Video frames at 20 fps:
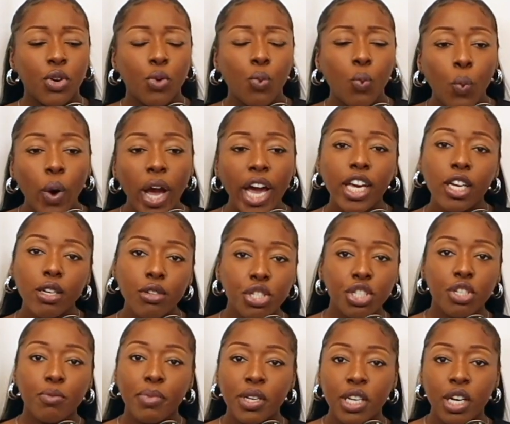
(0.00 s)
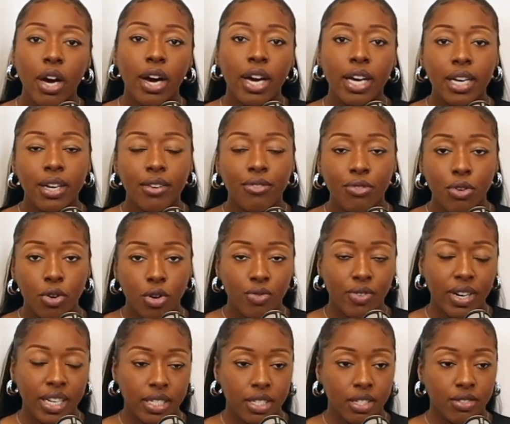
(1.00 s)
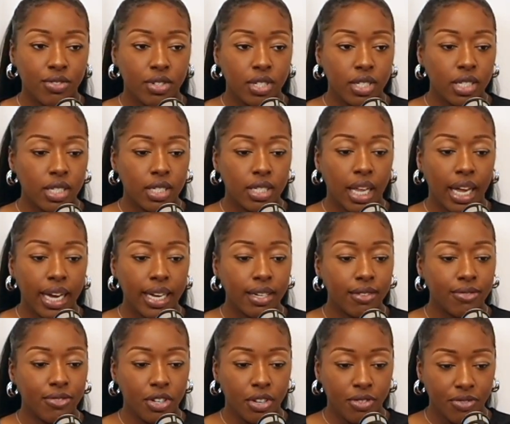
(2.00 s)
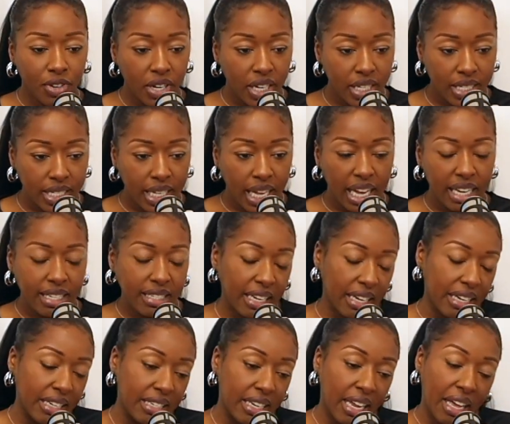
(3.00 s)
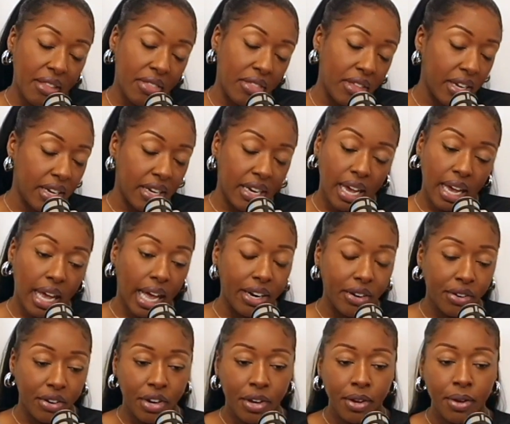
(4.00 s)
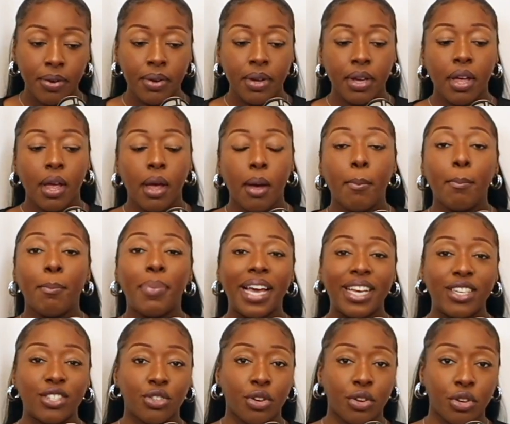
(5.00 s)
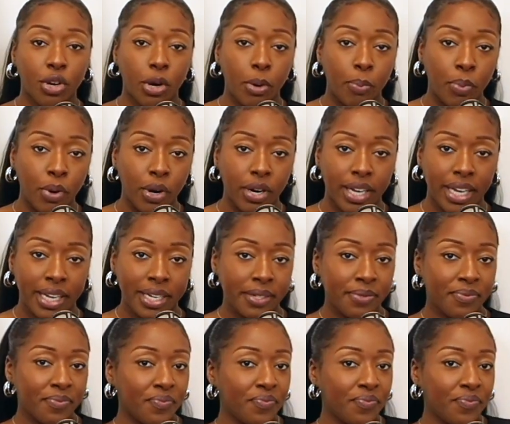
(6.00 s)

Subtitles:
where you should be going for restaurants, like for your first date, second date, third date, I don't know, based on your pocket.